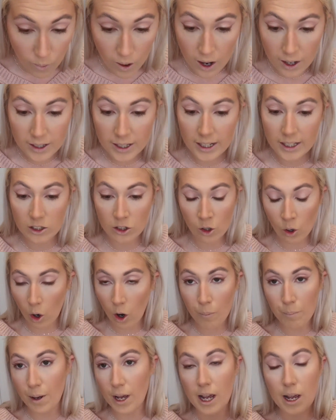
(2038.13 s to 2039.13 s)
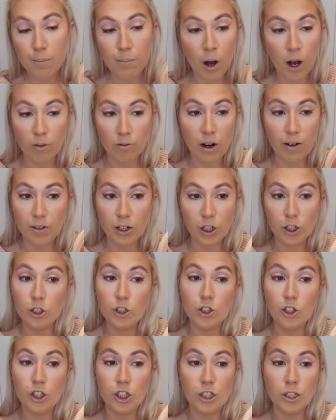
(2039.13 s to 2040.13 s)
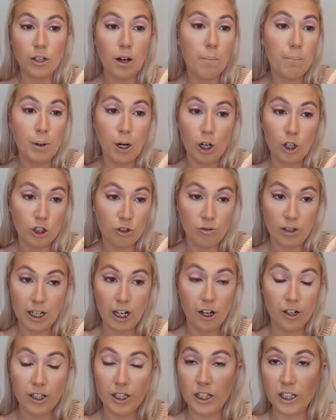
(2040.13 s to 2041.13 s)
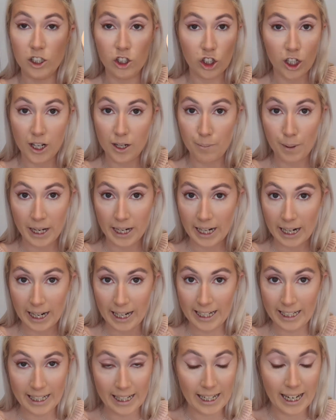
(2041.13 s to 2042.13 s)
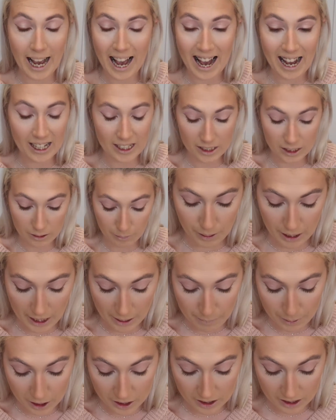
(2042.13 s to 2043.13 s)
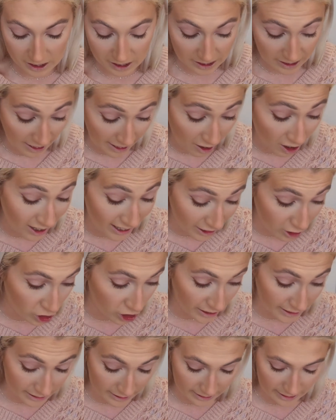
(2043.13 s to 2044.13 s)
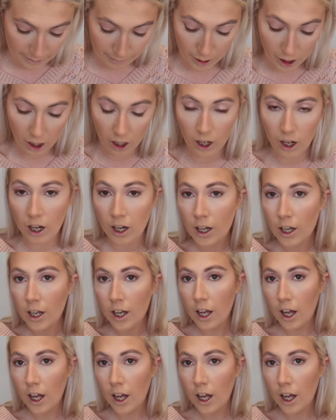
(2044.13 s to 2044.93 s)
one, it's got to be my Revolution Blush Reloaded in the shade Pink Lady. It has be, because they are literally the same colour.